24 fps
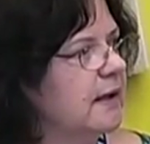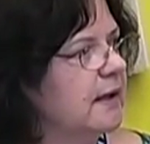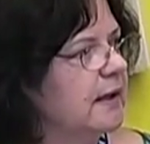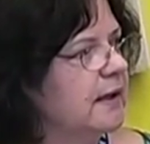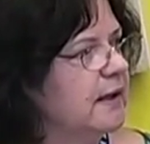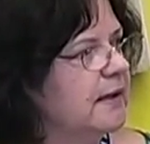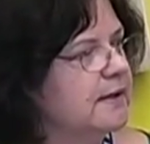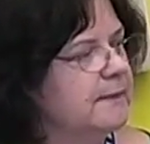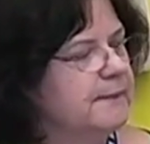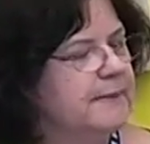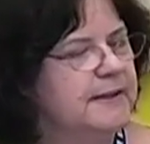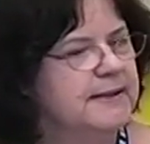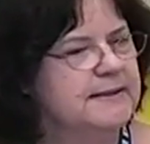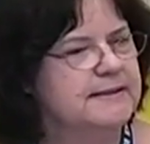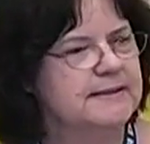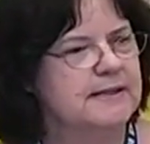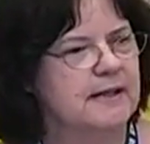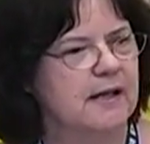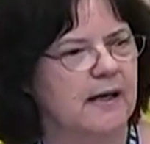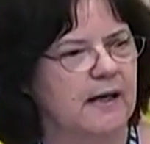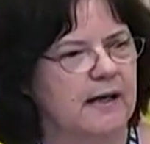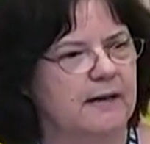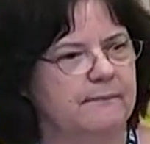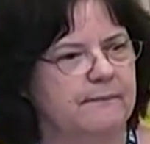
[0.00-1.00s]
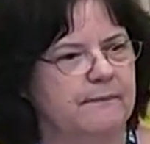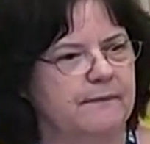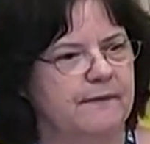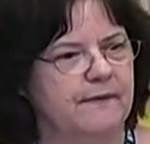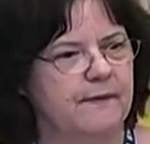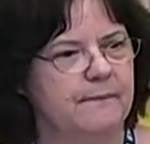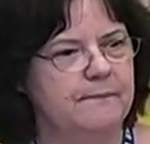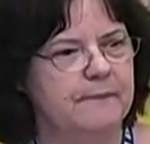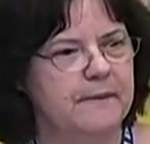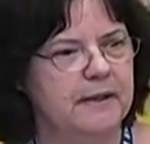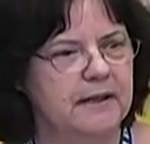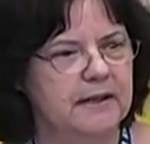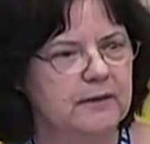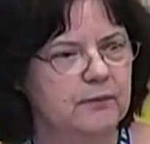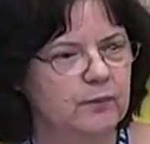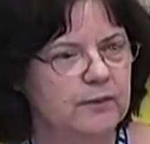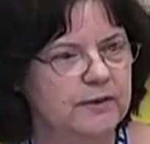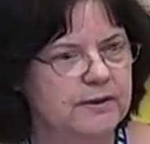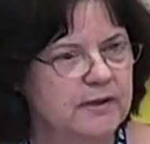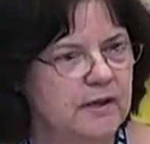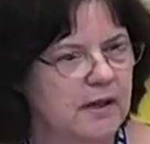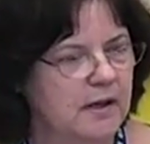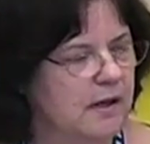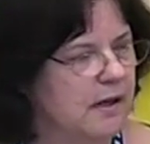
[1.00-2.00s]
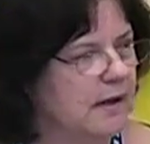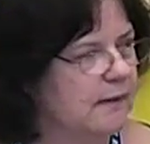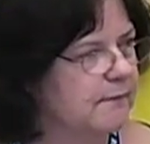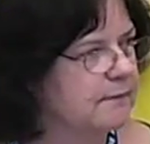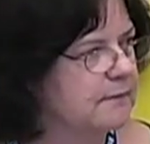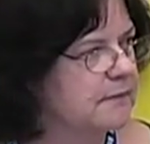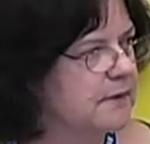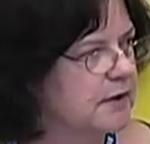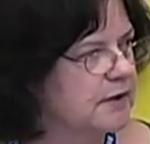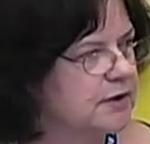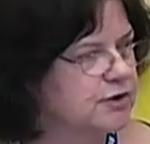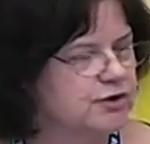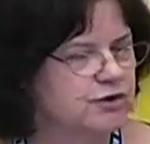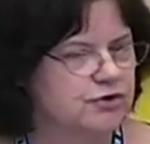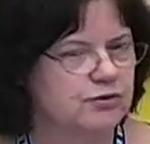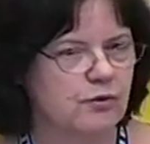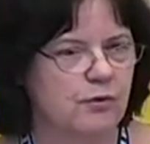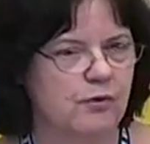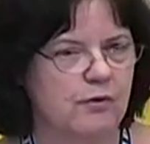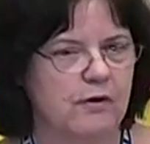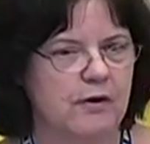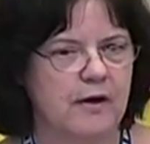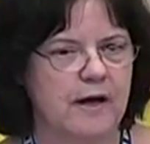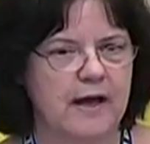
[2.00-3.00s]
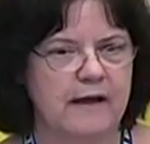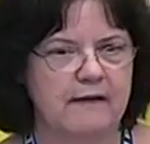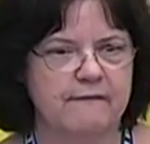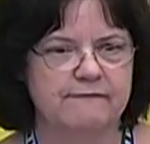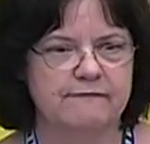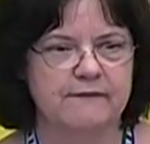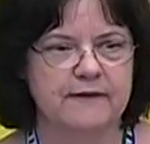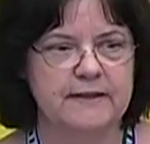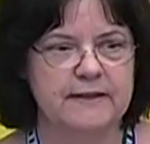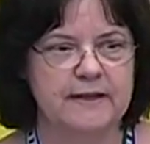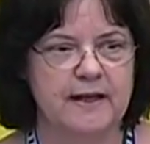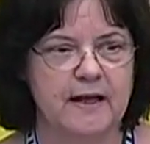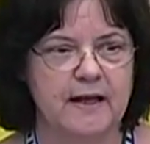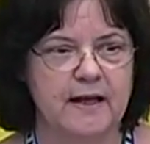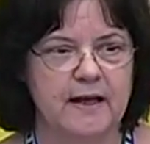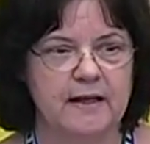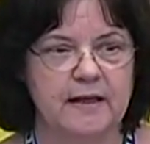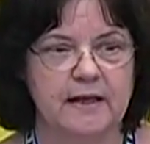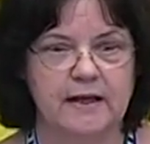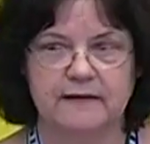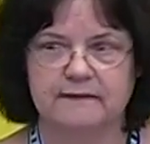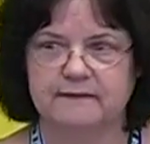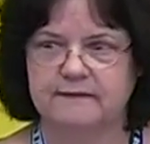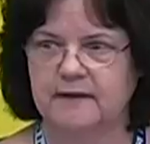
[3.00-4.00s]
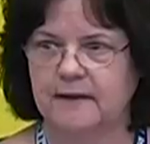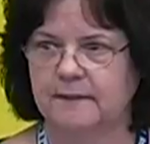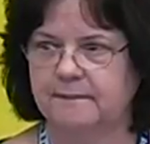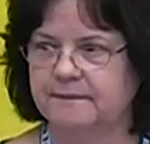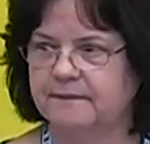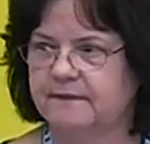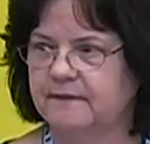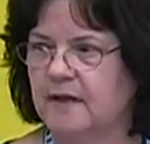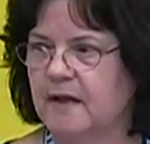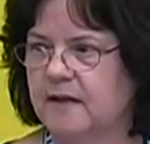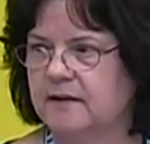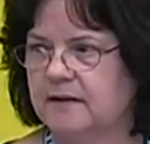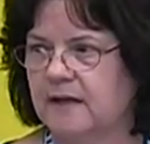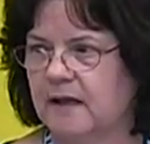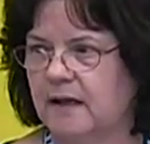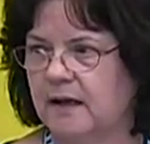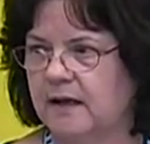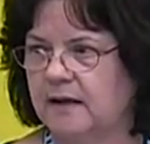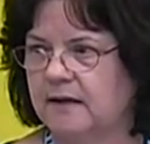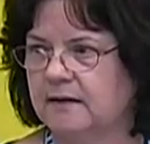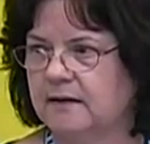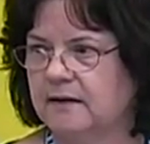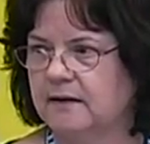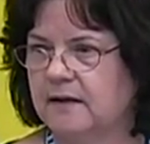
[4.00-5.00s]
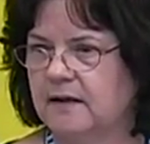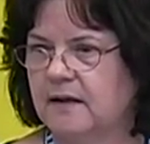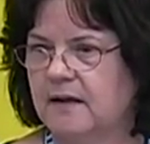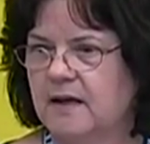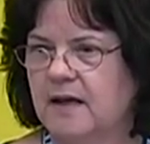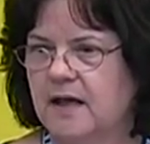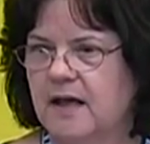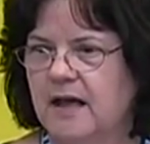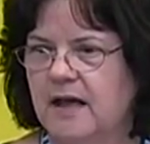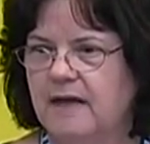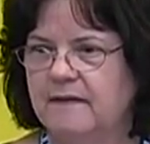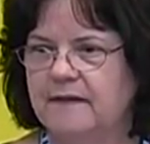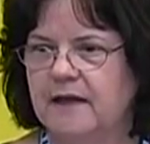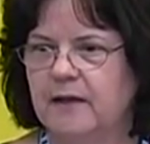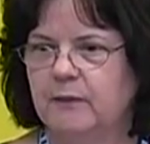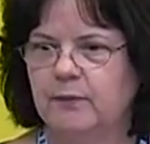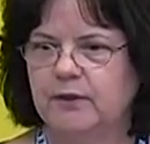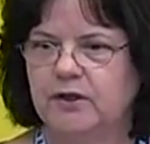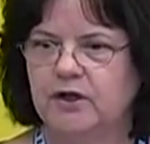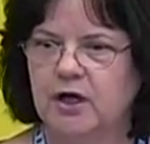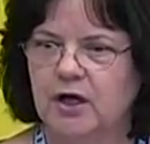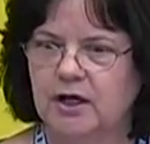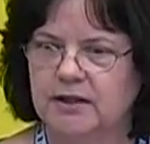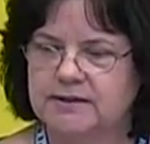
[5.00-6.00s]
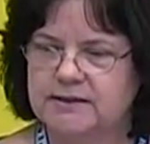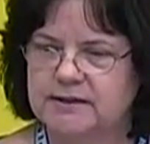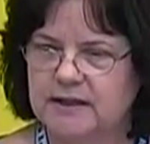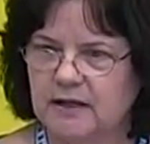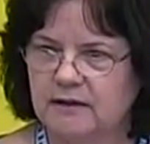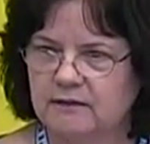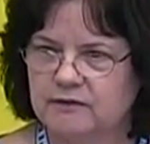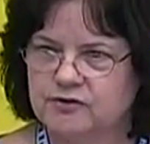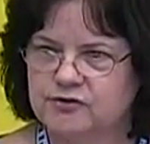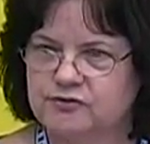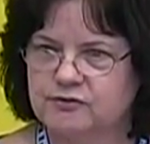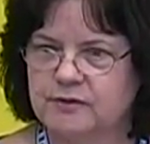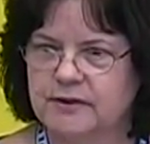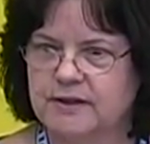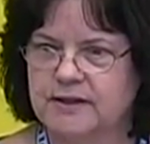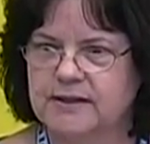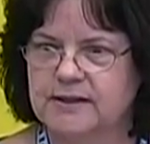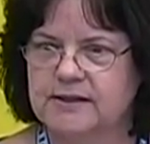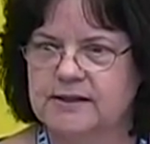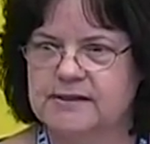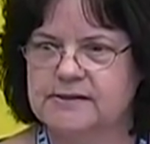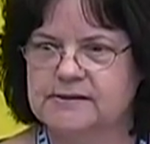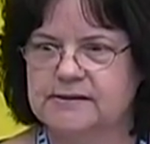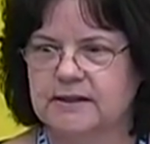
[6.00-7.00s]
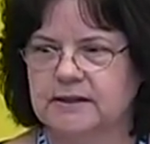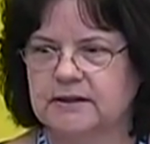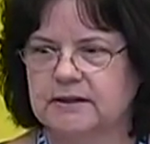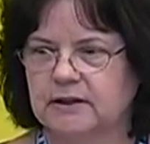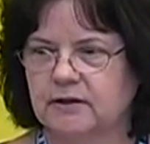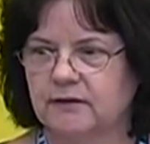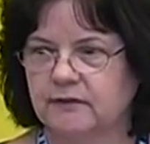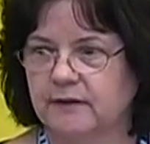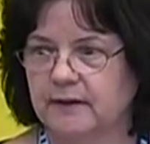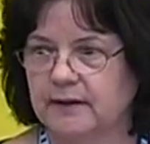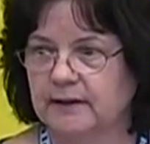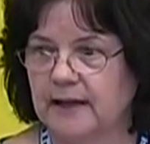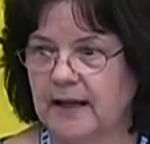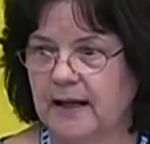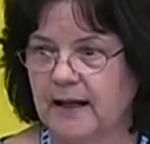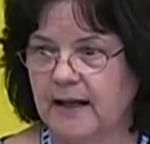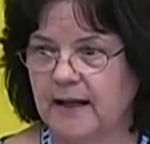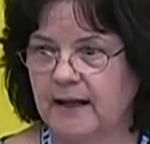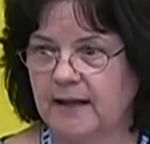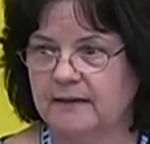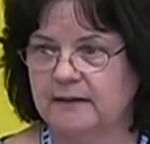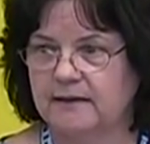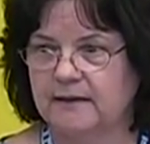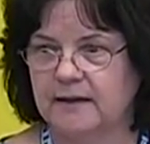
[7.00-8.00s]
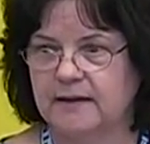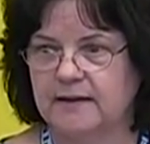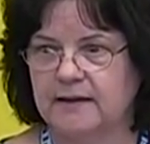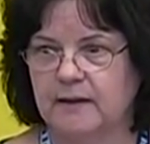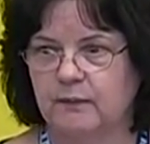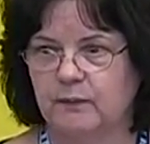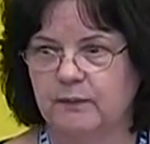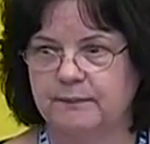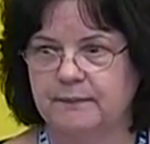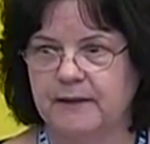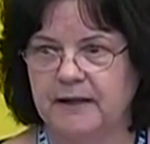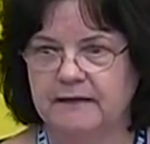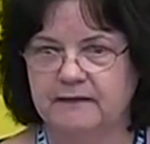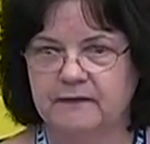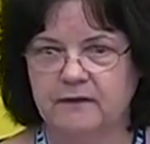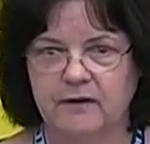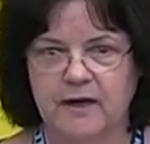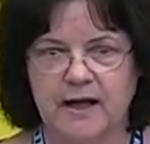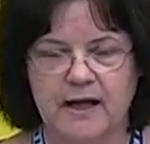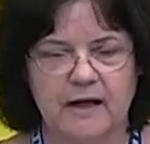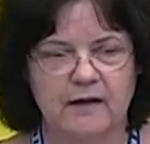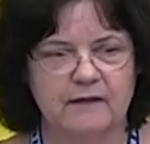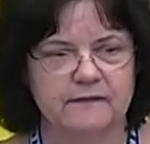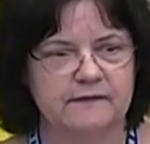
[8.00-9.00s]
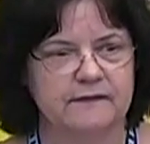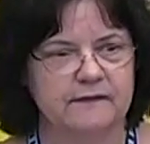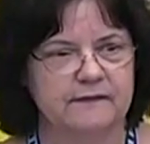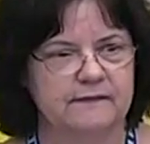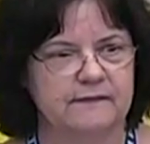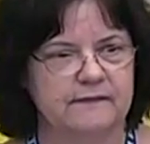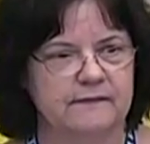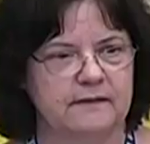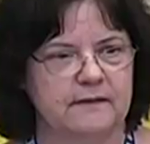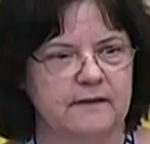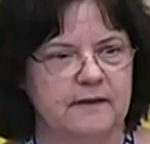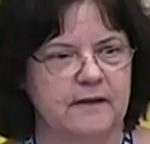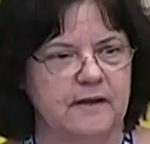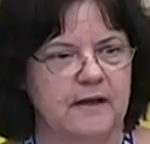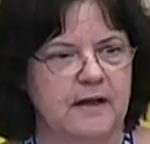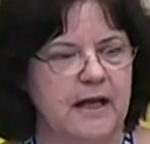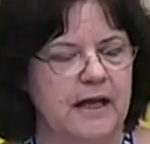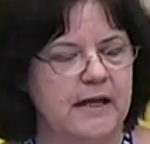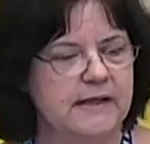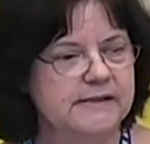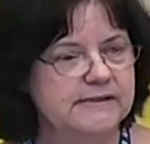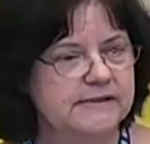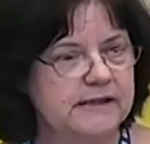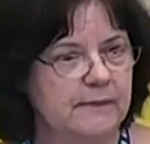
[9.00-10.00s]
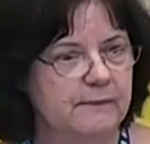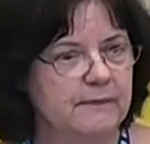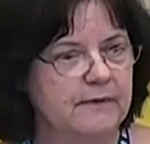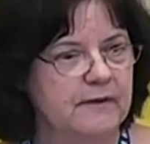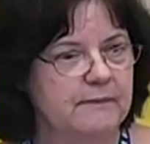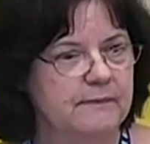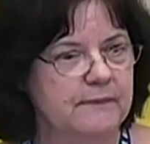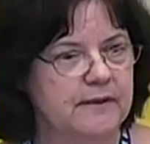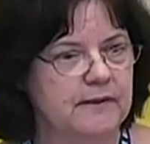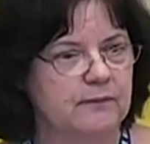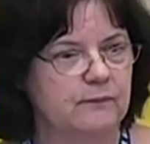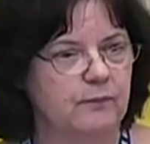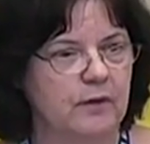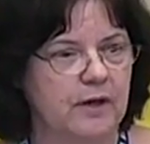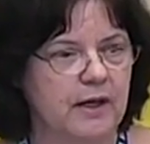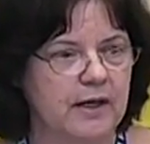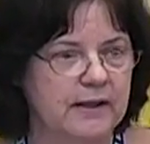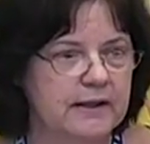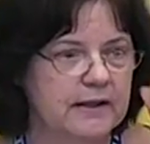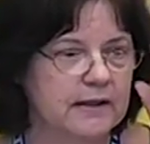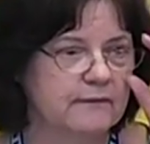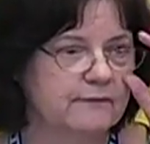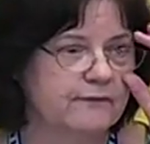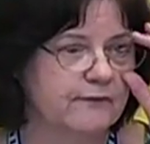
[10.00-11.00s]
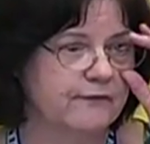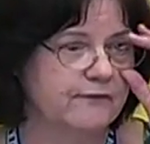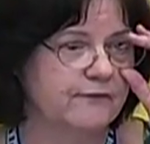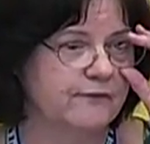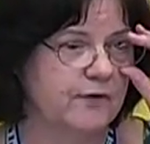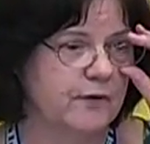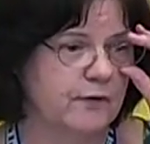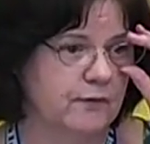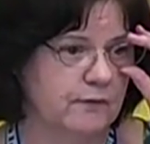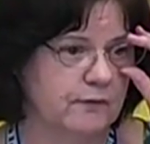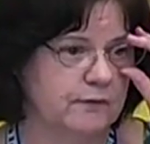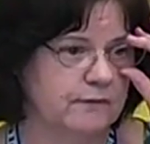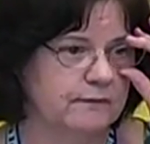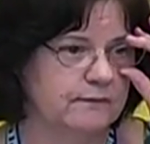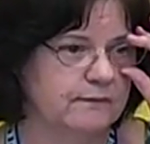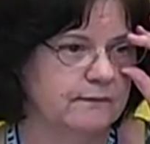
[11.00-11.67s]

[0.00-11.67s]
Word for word: In the meantime, the men would come ashore every day except Sunday, and they would cut down trees and clear the land, and they would make their houses. And some of the men were hunting for food,